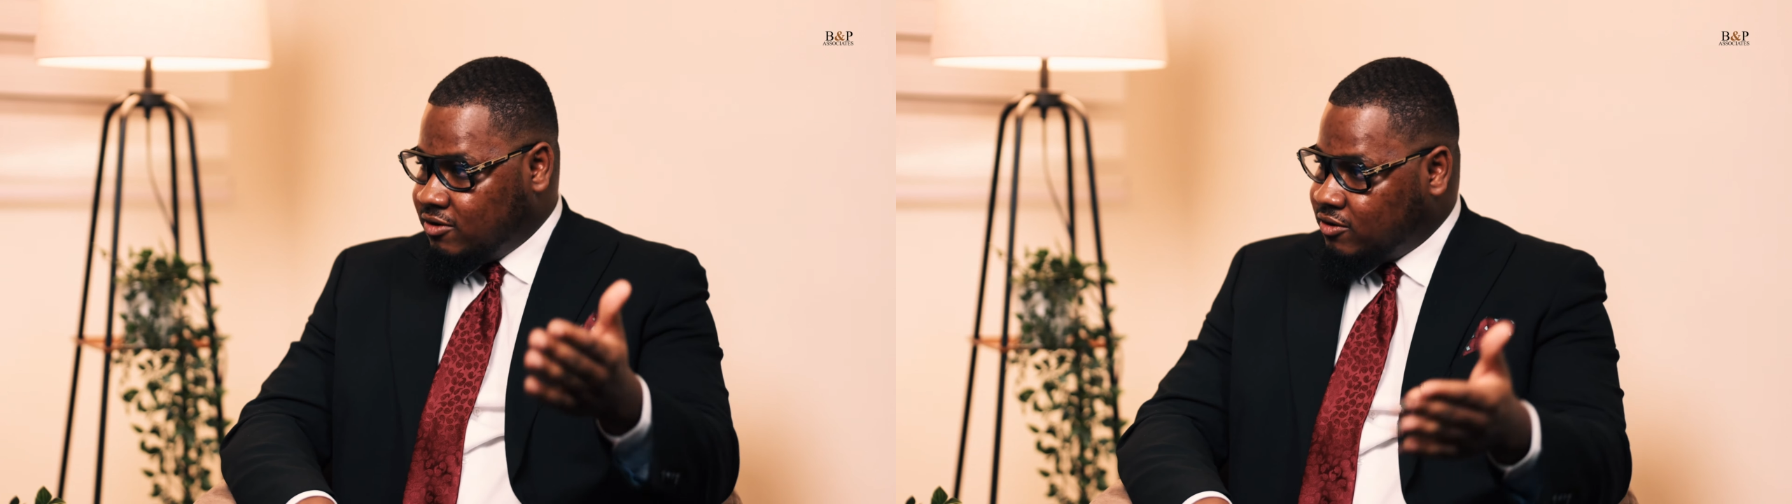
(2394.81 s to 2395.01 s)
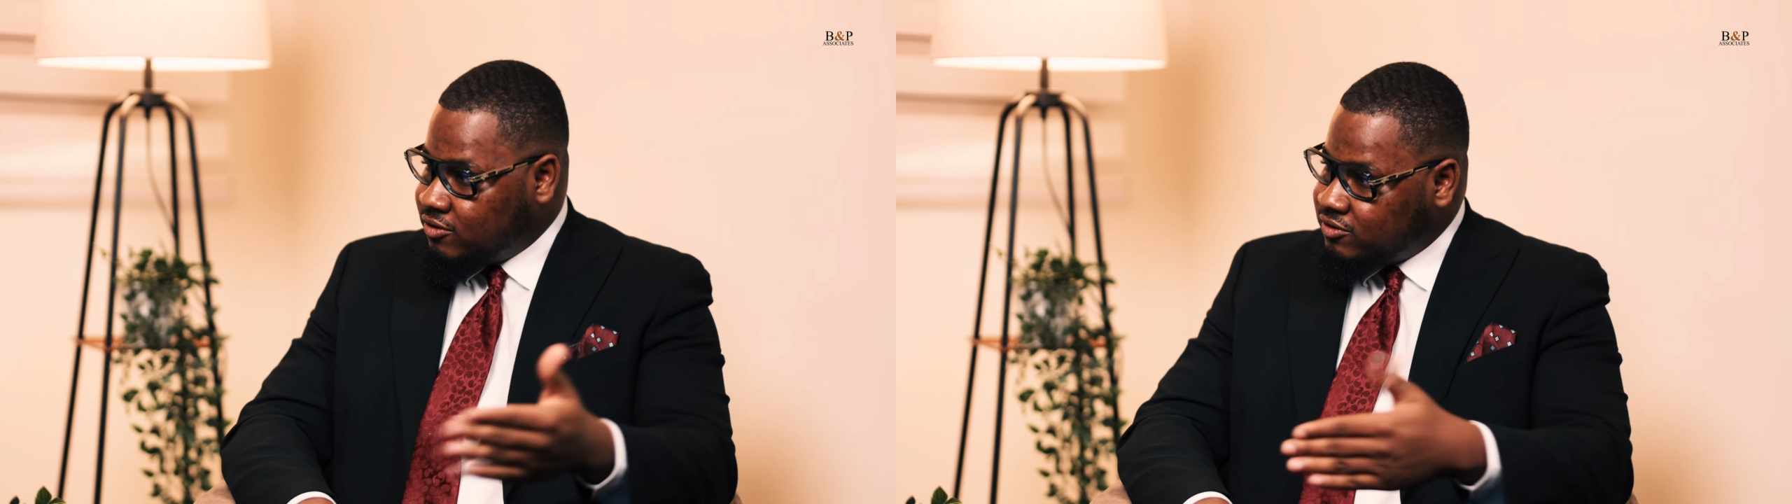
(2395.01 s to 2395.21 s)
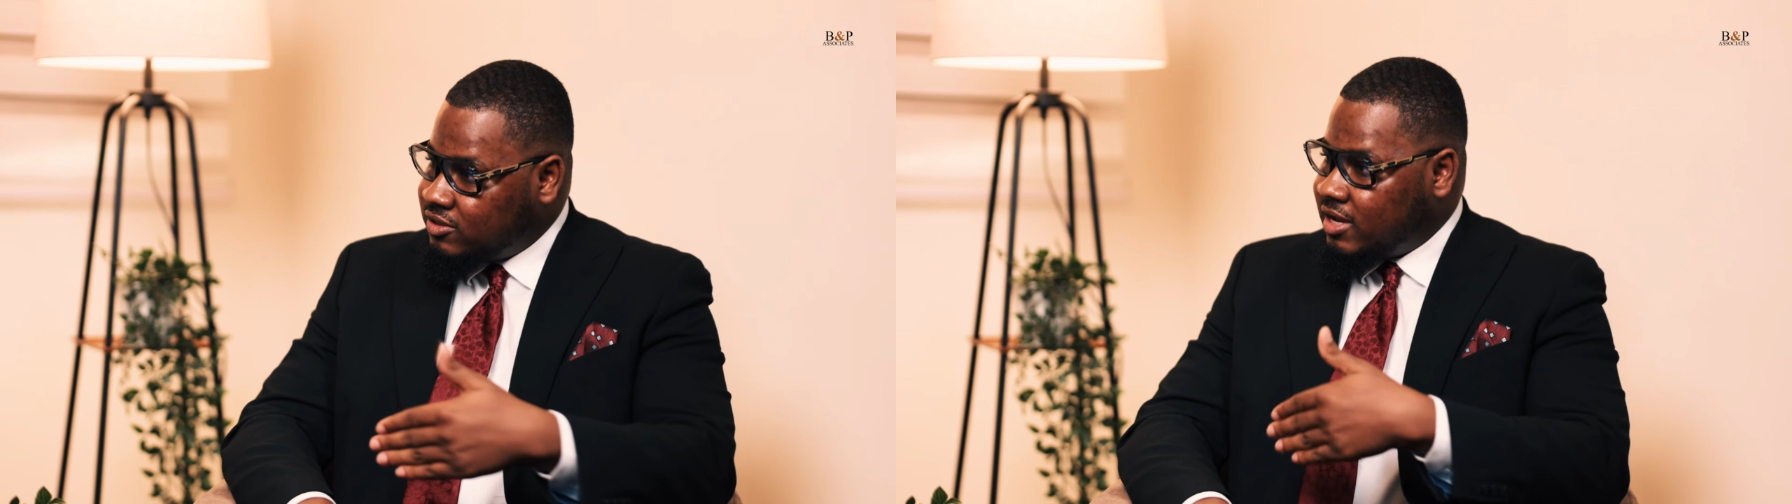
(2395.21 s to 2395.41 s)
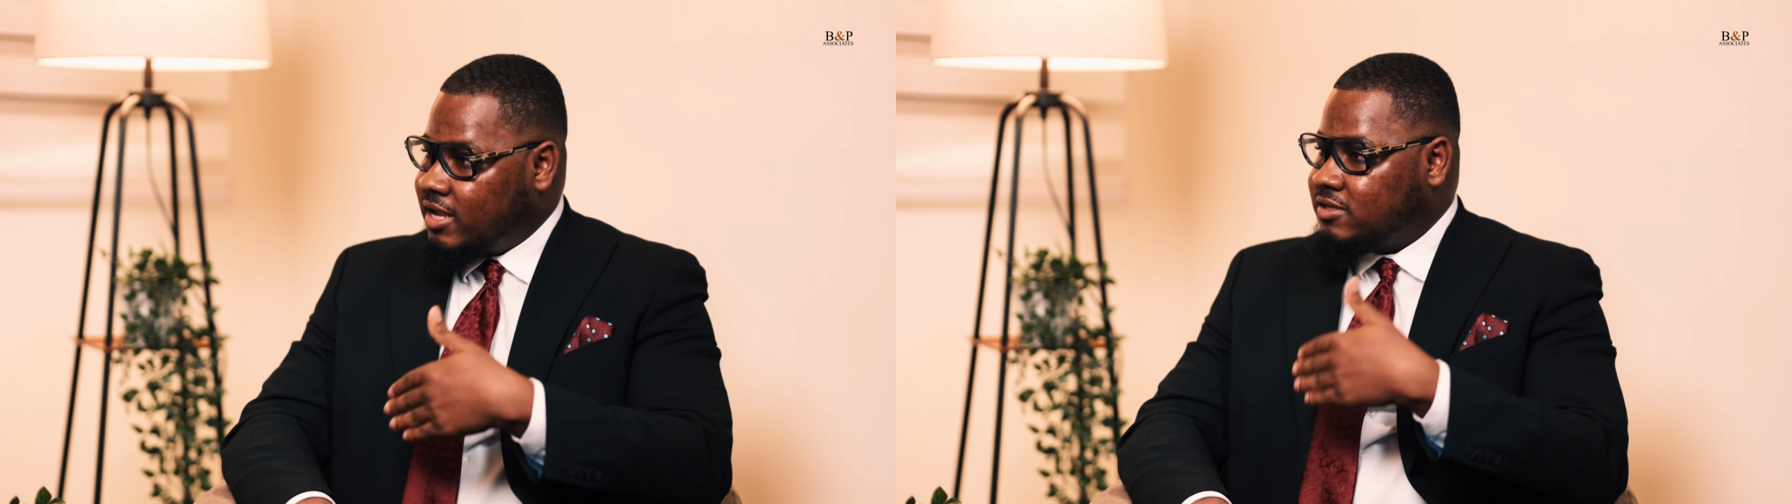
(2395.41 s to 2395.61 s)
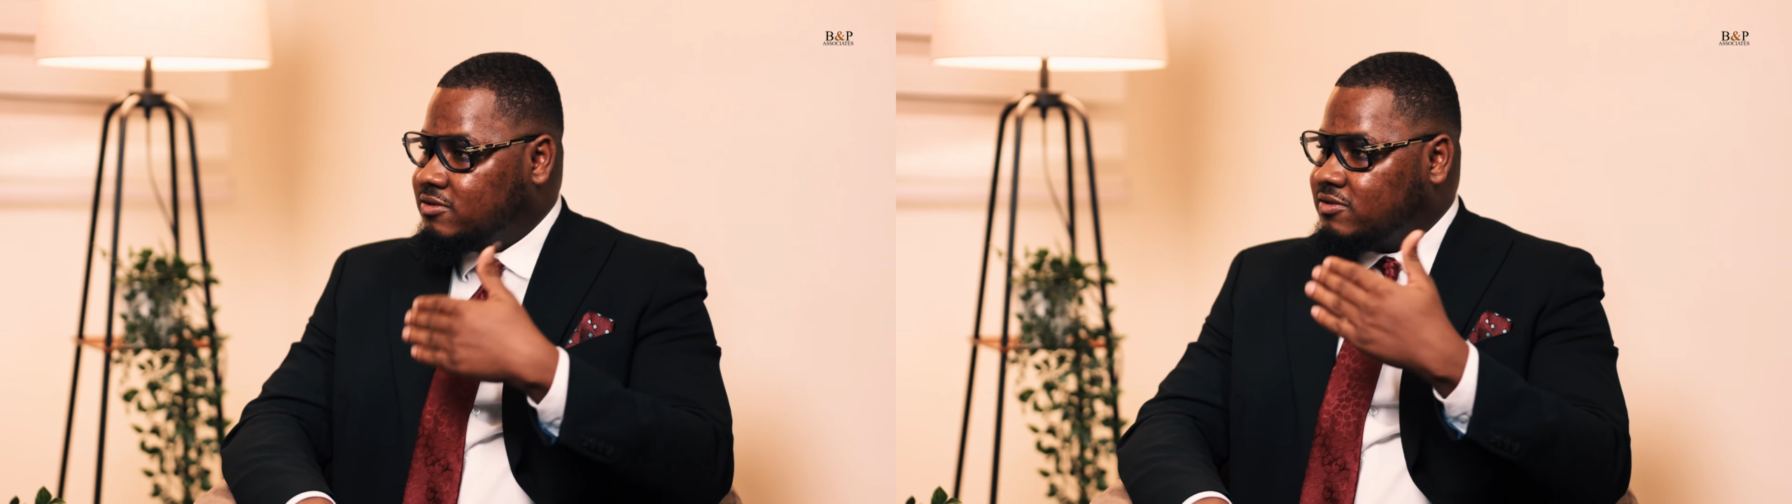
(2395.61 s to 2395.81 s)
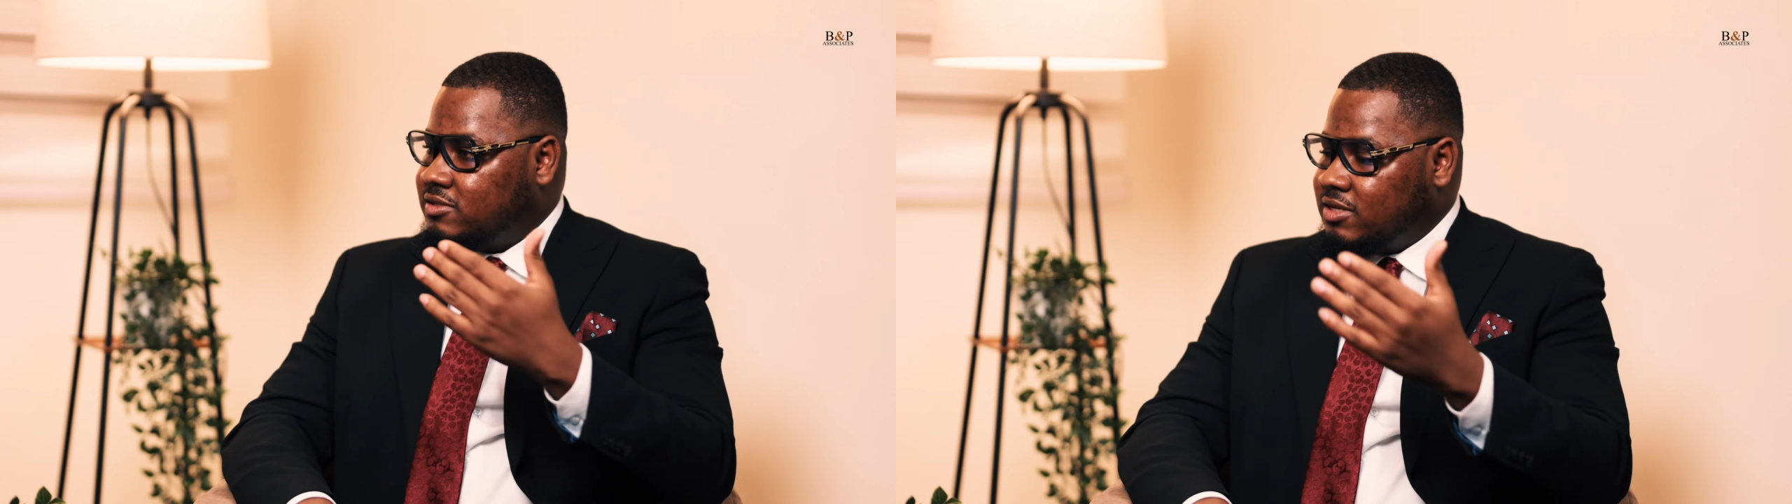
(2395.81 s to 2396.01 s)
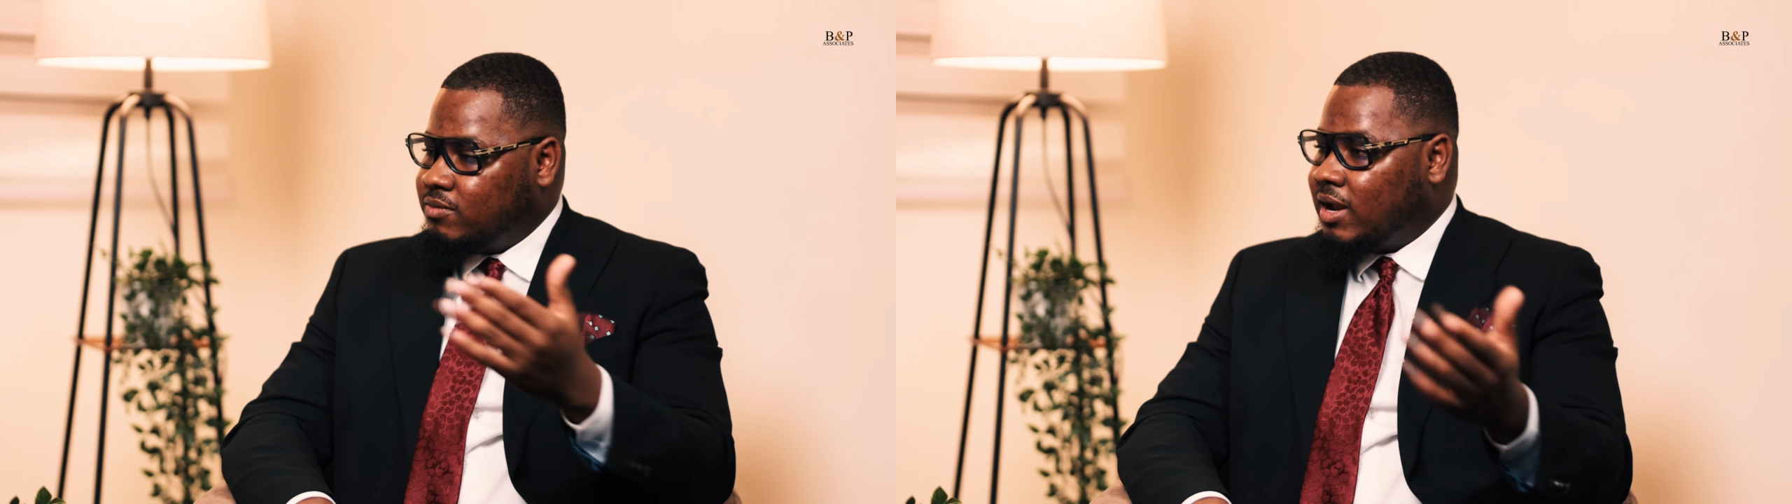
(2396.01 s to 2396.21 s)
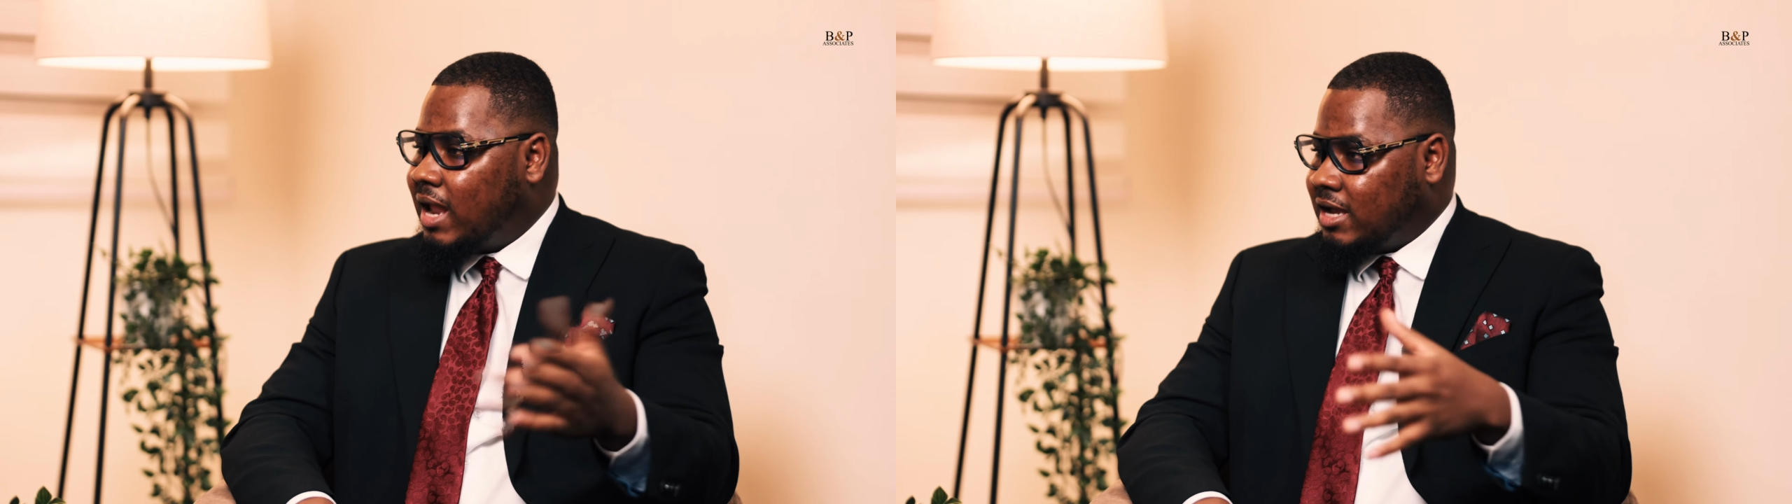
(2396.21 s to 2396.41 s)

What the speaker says: on those lines to see what